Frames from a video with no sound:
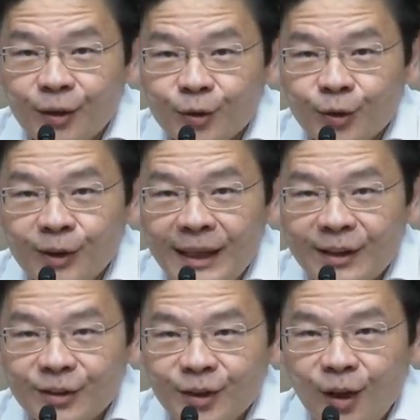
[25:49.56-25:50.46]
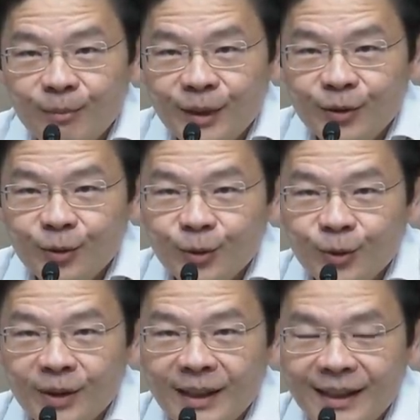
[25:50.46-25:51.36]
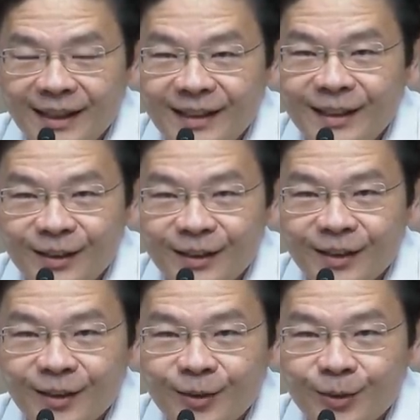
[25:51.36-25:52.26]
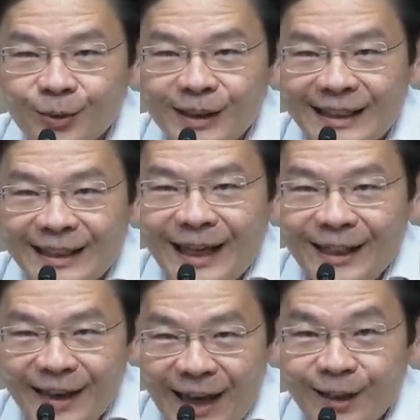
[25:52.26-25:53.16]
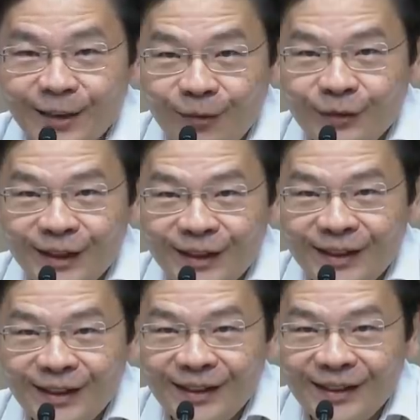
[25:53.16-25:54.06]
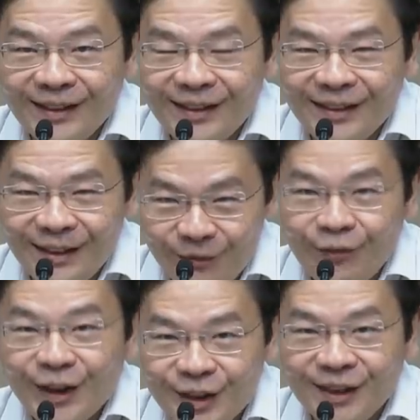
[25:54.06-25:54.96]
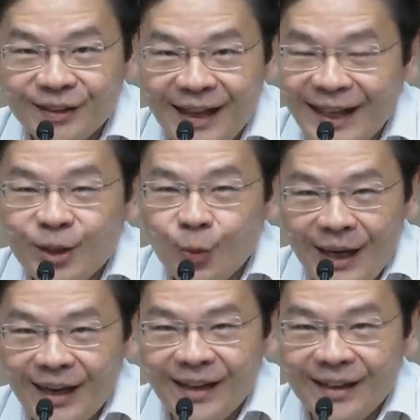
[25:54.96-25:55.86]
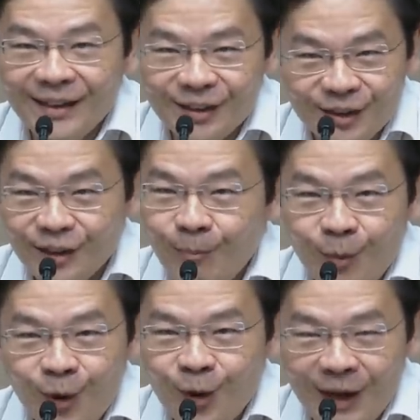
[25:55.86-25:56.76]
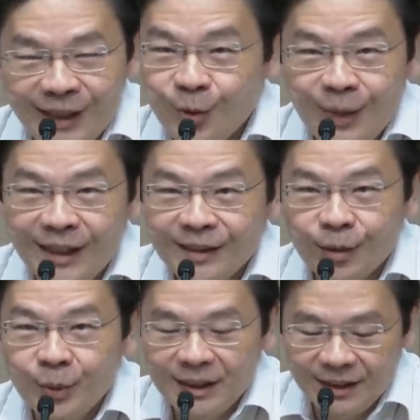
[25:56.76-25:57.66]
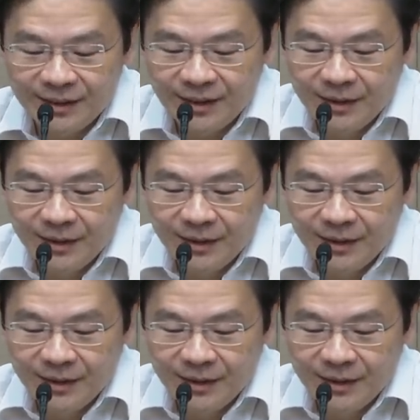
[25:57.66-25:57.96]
So let's not be too early to declare the end of the infection anywhere in Singapore or anywhere in the world.